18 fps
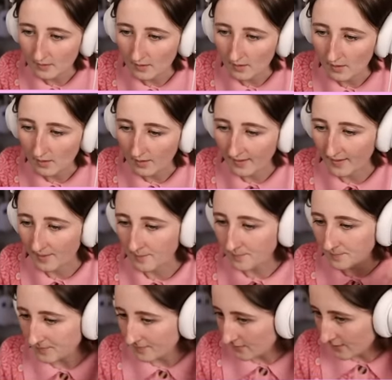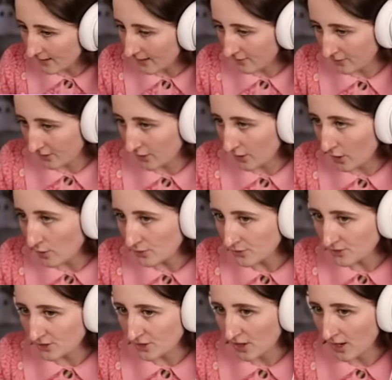Um, the the ghost
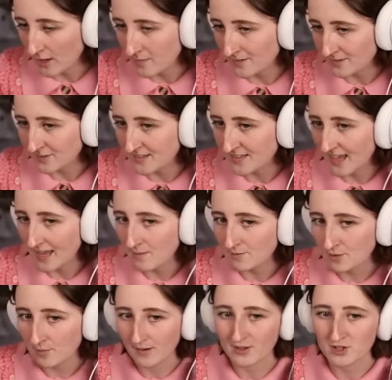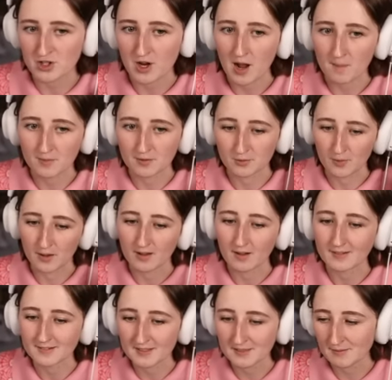autonomously came to my shop as well. I
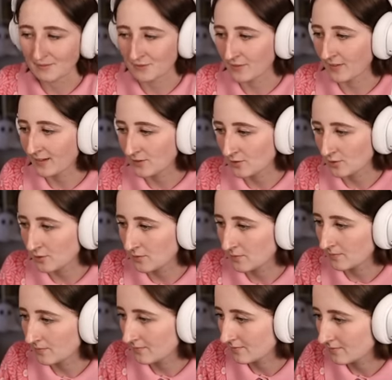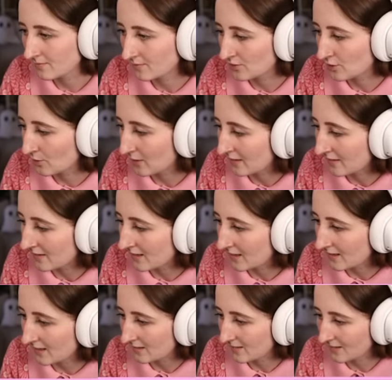didn't even have to like do anything to
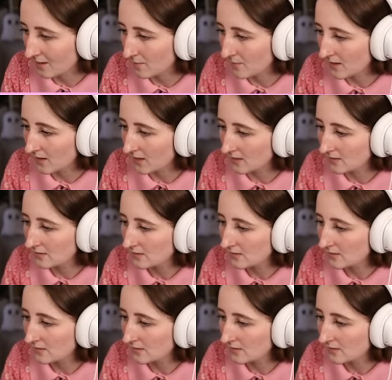get it to come here